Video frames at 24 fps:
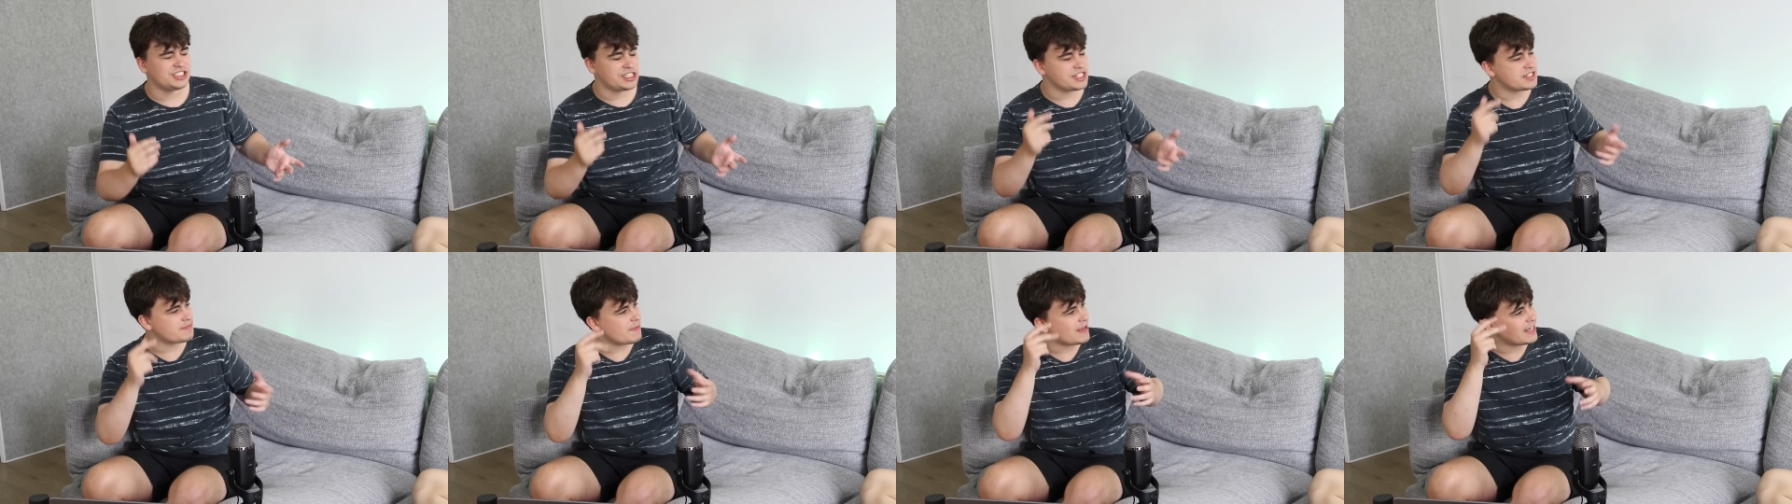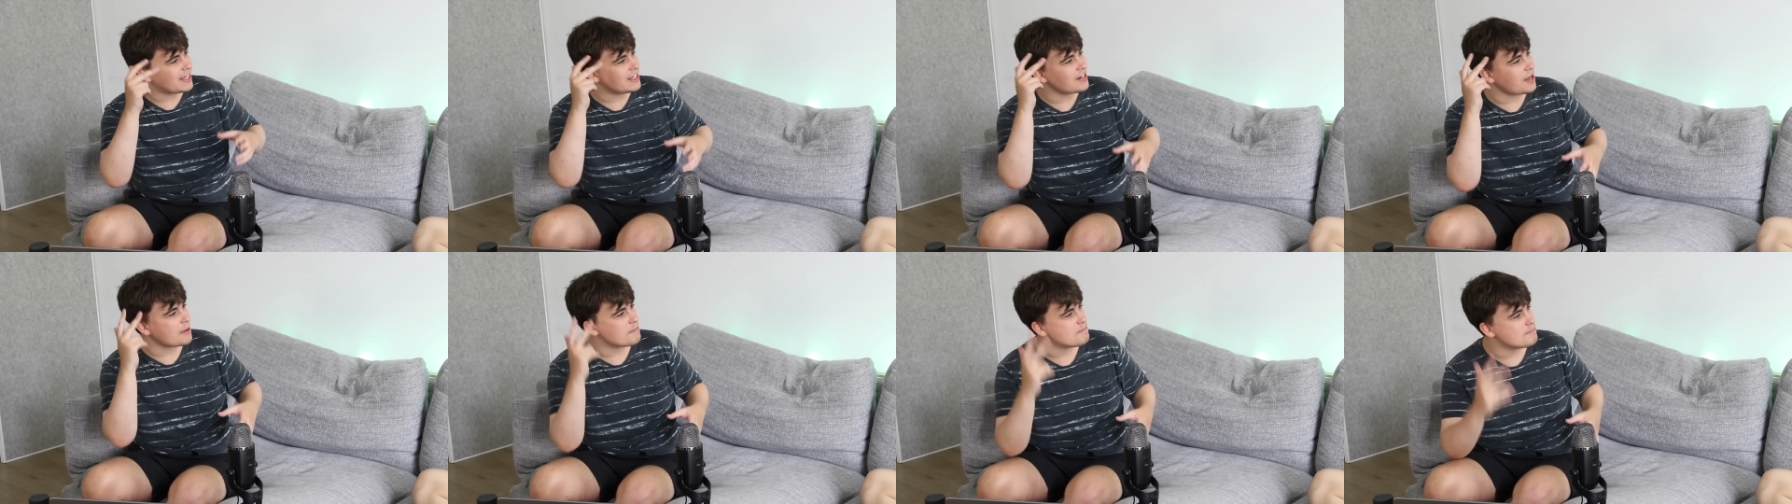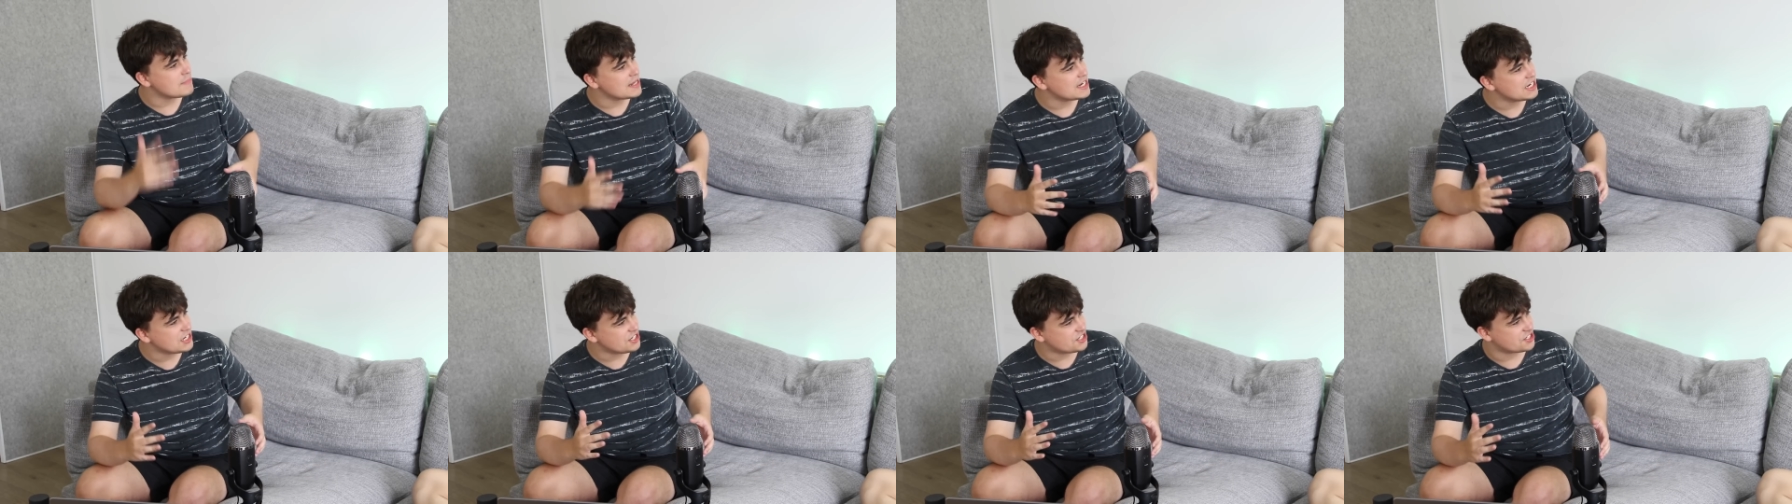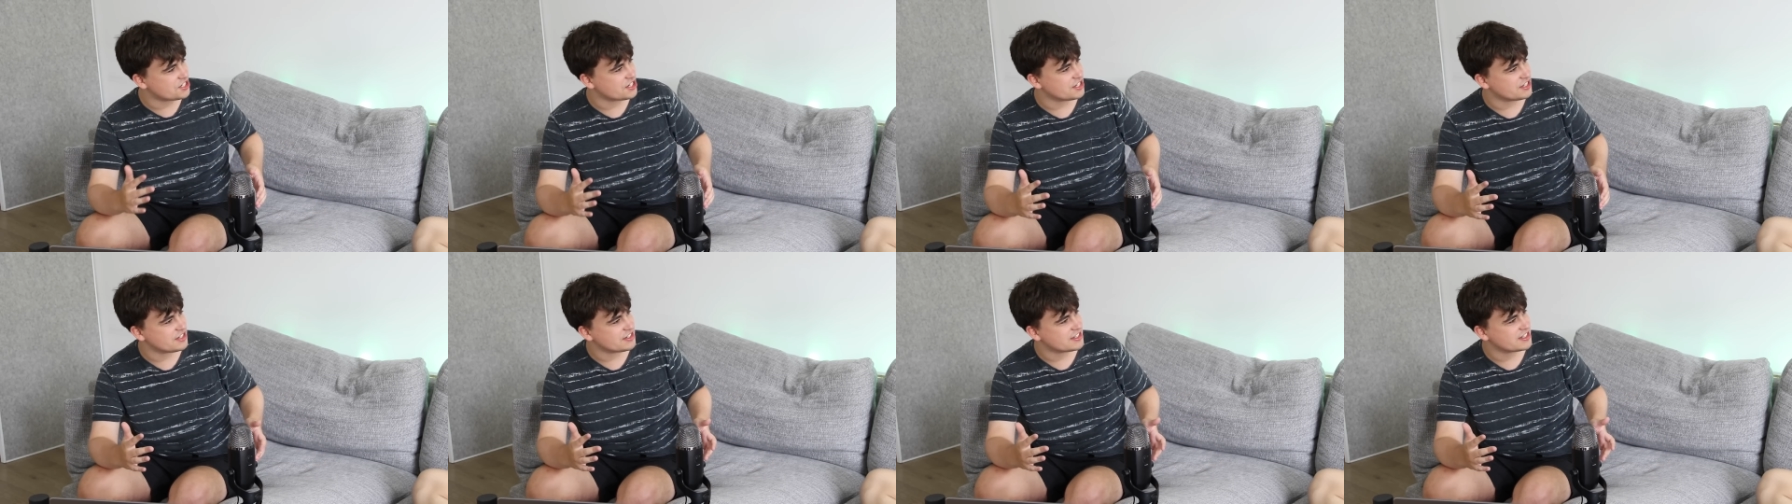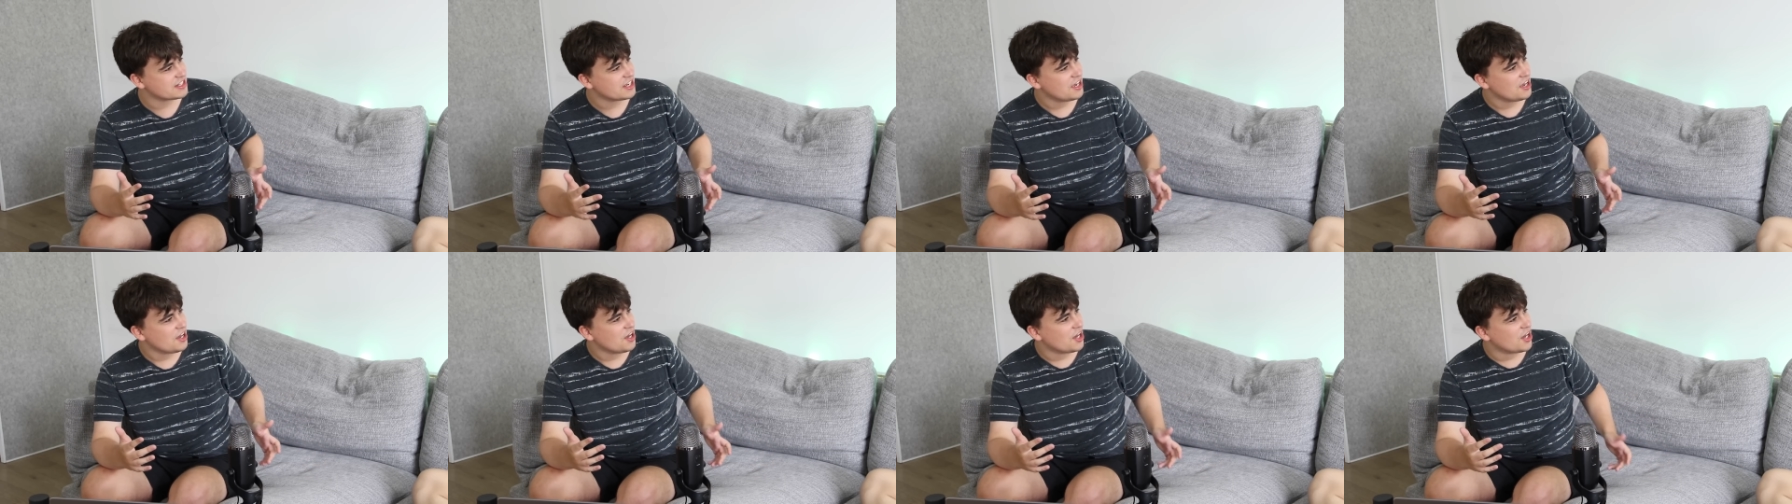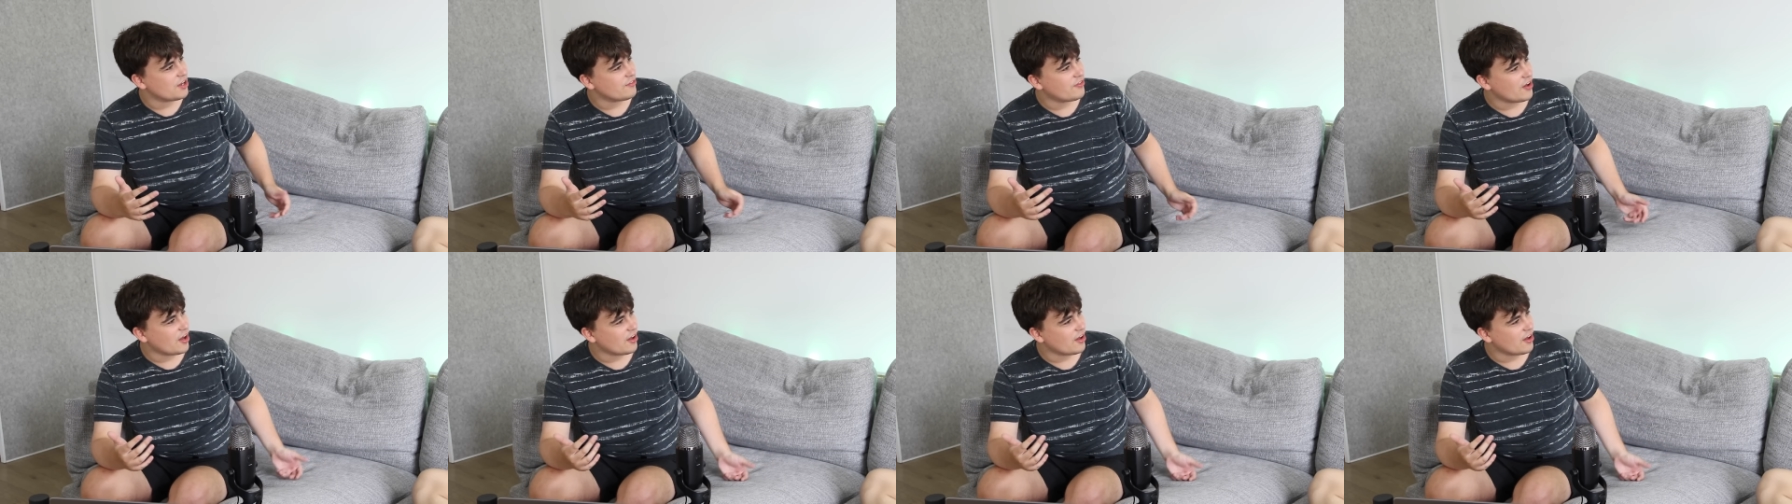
She's making like miniatures of